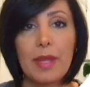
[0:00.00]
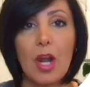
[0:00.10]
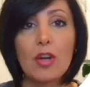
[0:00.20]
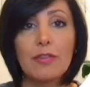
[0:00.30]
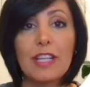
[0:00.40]

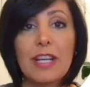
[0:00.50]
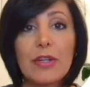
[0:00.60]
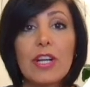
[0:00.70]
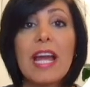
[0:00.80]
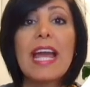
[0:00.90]
Our
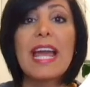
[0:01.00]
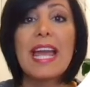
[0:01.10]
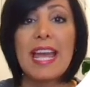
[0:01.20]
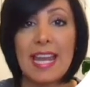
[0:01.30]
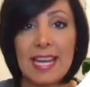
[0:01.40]
figure
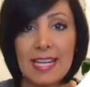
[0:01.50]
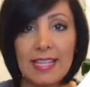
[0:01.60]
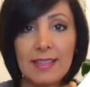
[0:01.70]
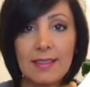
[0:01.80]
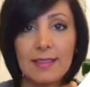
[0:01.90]
A